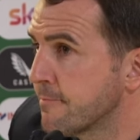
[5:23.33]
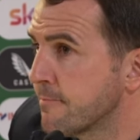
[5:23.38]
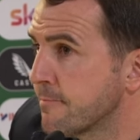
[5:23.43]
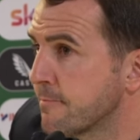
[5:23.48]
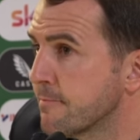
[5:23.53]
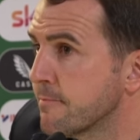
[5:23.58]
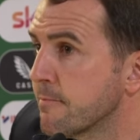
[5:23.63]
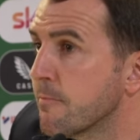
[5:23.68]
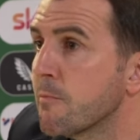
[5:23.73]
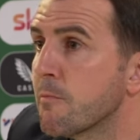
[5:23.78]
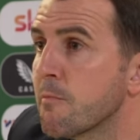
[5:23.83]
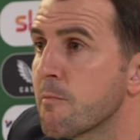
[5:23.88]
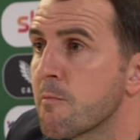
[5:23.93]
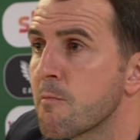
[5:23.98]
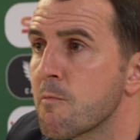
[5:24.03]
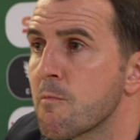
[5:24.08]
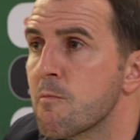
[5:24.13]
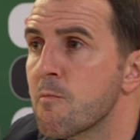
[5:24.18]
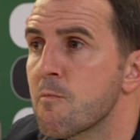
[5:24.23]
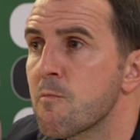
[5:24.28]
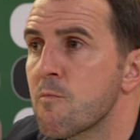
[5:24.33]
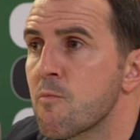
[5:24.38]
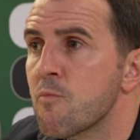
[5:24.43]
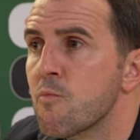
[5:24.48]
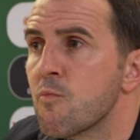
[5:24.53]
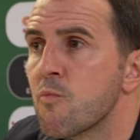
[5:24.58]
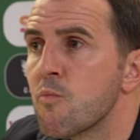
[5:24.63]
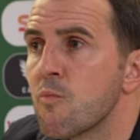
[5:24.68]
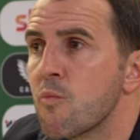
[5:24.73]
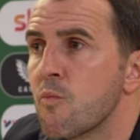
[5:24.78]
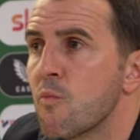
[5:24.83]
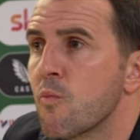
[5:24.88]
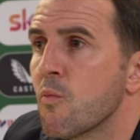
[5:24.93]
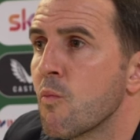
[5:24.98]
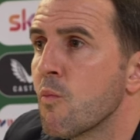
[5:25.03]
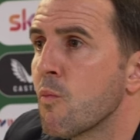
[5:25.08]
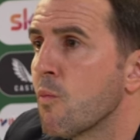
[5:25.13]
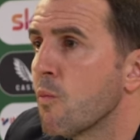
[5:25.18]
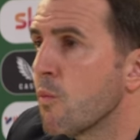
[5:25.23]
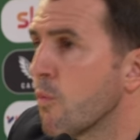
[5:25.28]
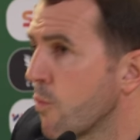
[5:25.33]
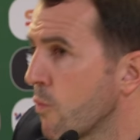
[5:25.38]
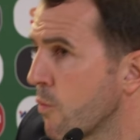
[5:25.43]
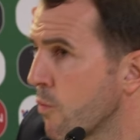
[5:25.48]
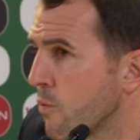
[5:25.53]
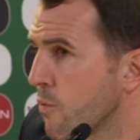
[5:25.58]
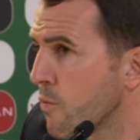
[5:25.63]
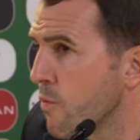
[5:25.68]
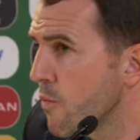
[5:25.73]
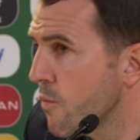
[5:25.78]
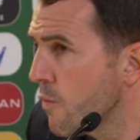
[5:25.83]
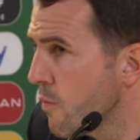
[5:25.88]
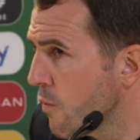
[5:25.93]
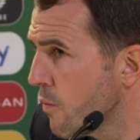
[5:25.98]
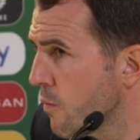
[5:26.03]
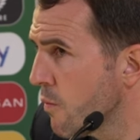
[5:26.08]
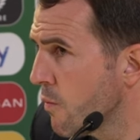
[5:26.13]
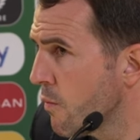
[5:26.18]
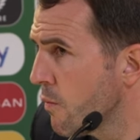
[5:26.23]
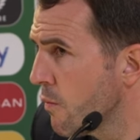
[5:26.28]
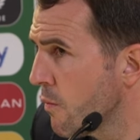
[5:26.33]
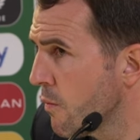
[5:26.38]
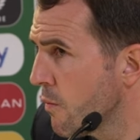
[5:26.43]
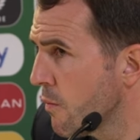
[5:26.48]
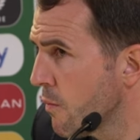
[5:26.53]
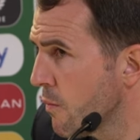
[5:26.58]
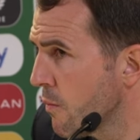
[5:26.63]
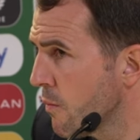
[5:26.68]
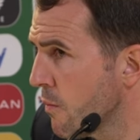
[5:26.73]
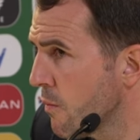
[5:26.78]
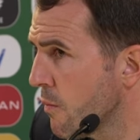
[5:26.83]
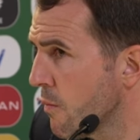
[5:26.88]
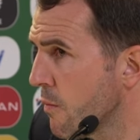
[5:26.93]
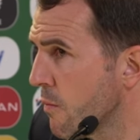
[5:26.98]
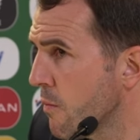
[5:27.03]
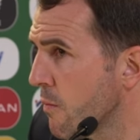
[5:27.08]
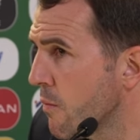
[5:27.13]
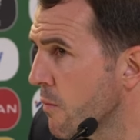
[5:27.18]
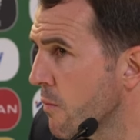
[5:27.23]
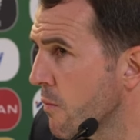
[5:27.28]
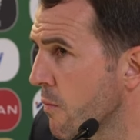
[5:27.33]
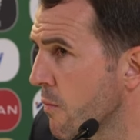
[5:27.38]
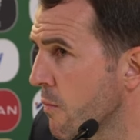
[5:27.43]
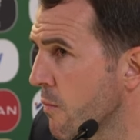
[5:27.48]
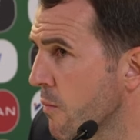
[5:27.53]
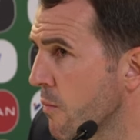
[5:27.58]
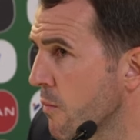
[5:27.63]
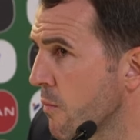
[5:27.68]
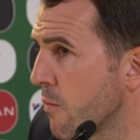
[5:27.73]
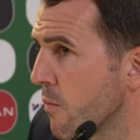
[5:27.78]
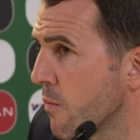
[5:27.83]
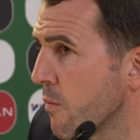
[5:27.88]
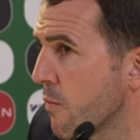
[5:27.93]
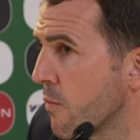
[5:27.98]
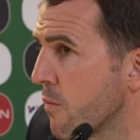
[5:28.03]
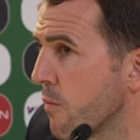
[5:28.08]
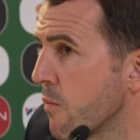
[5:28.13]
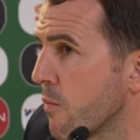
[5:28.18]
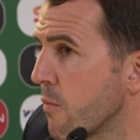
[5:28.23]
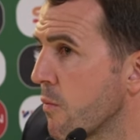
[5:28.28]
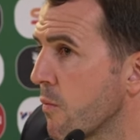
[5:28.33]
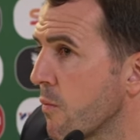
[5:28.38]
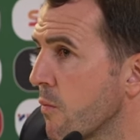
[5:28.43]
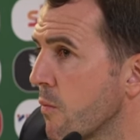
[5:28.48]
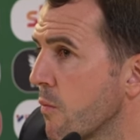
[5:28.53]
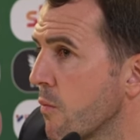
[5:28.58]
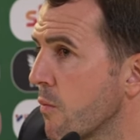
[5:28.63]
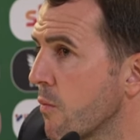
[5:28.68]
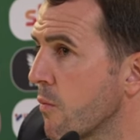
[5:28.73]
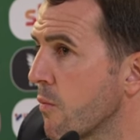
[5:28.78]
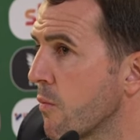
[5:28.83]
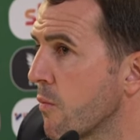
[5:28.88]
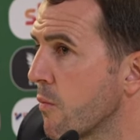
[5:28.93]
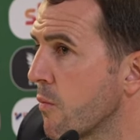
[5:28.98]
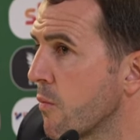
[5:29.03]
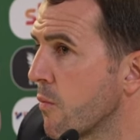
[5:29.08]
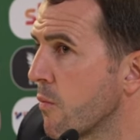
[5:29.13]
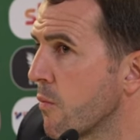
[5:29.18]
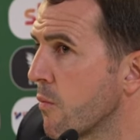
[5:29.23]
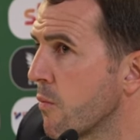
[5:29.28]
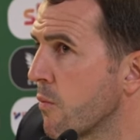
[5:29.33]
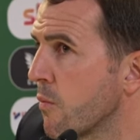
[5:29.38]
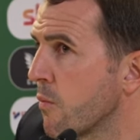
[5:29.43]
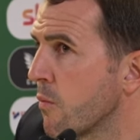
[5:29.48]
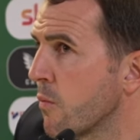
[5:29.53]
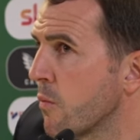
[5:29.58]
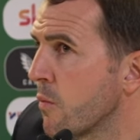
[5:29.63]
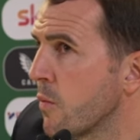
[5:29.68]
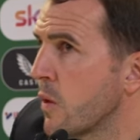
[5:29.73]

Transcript: Johnny, you had another game next week after the second half performance. Would you be tempted to start Ida and Ferguson together next time?